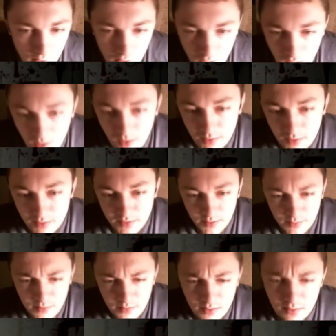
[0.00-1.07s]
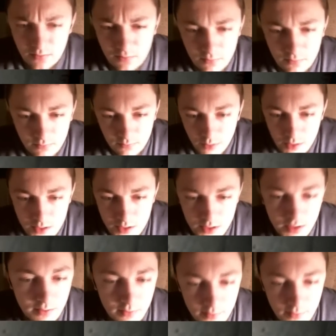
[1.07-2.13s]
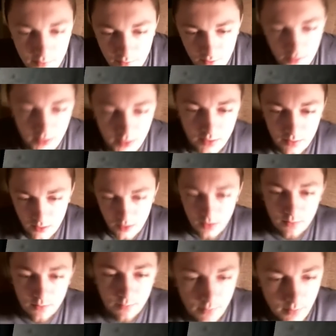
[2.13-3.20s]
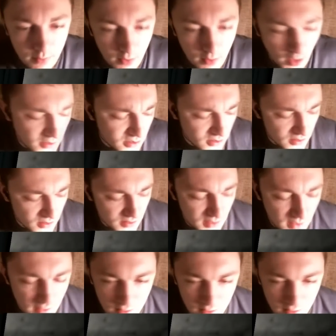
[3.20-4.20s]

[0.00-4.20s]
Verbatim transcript: uh, same in Portuguese. I don't know. Extras I can